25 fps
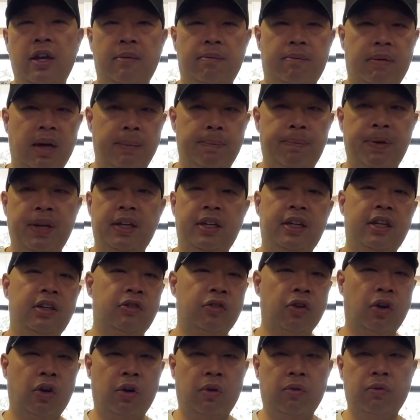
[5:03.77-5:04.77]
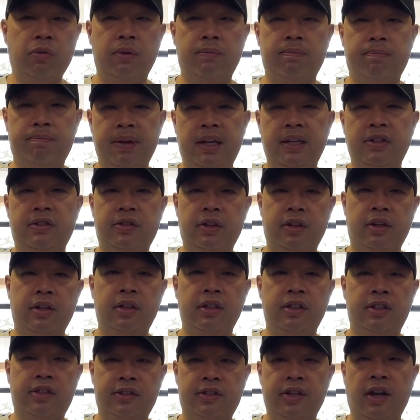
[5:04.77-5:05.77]
My pinky toe would
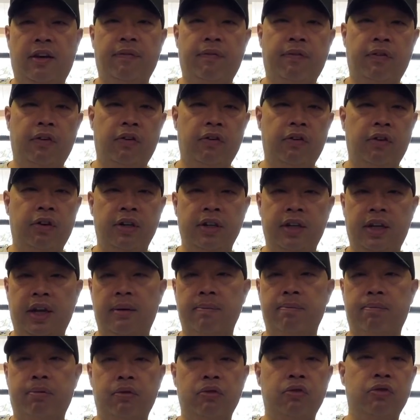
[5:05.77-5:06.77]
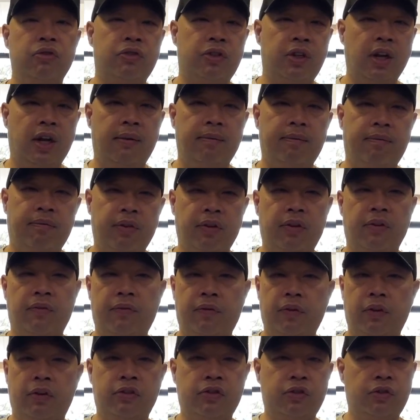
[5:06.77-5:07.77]
basically suffer and get bruised up for the
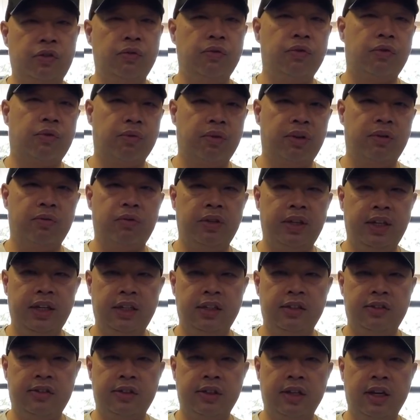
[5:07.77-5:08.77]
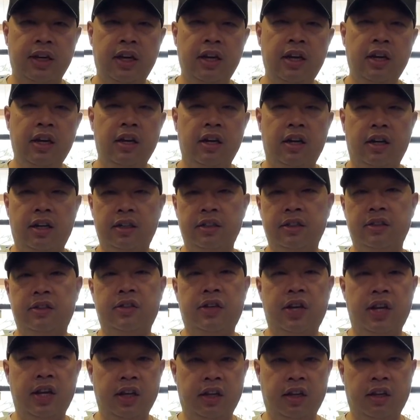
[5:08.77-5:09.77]
first 2-3 weeks
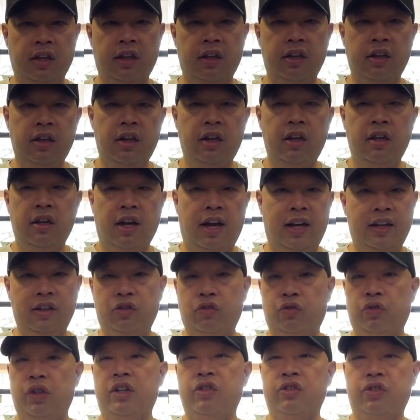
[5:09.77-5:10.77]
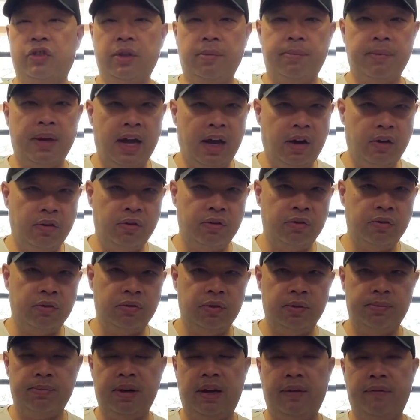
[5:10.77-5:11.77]
until I stretched them out
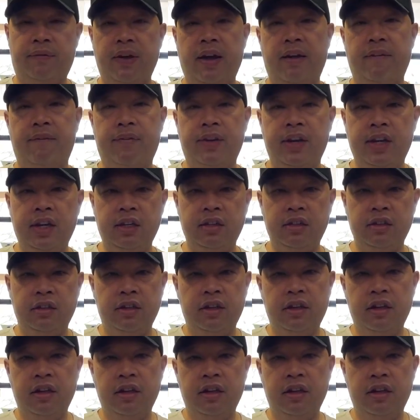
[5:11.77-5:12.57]
with my fat feet,